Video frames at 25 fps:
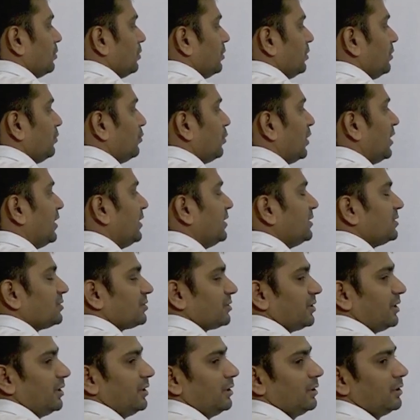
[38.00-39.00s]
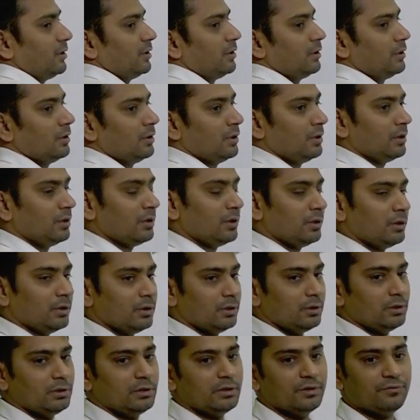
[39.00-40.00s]
In world history,
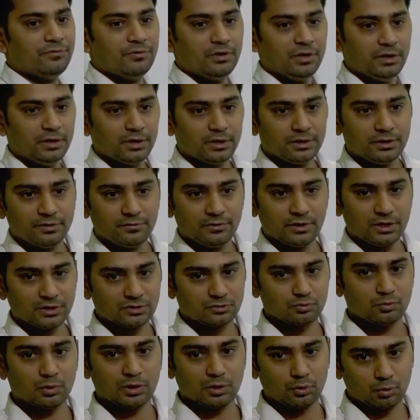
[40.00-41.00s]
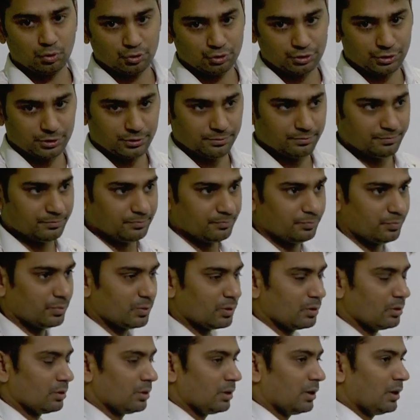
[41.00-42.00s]
every year they will ask one question.
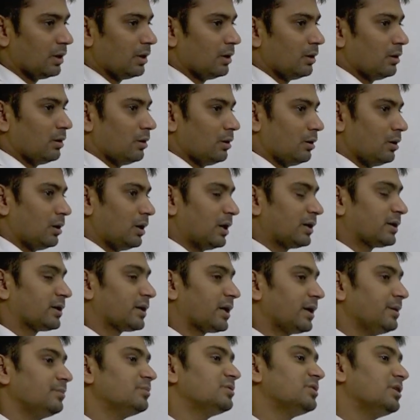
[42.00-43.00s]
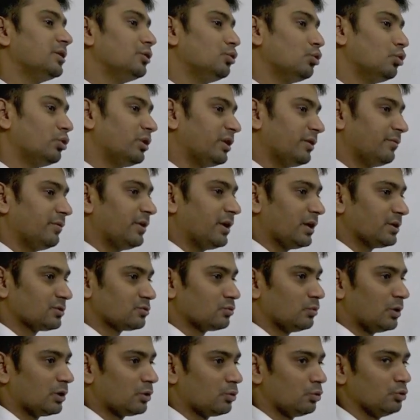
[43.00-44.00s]
At times they don't even
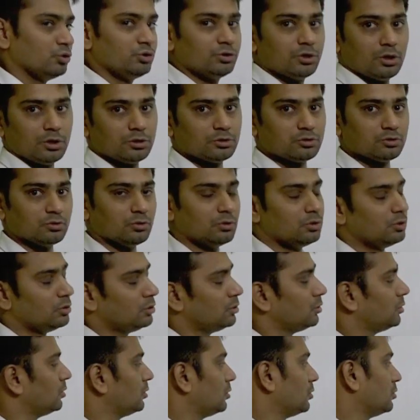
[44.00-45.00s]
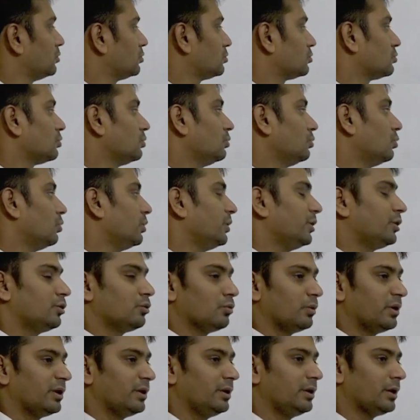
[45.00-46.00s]
ask one question also. So no need
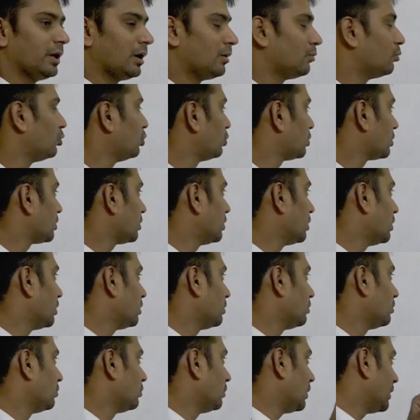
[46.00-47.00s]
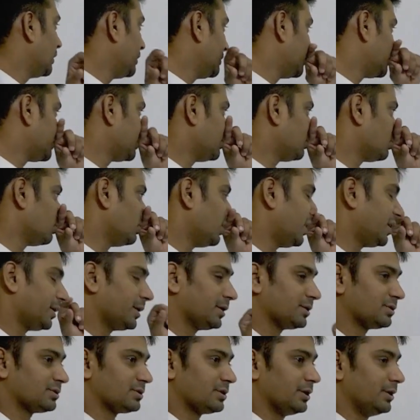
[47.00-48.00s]
to worry about world history to that
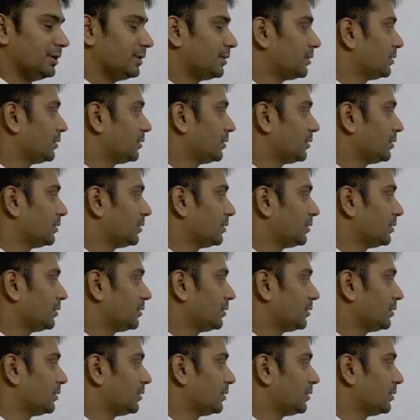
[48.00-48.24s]
extent.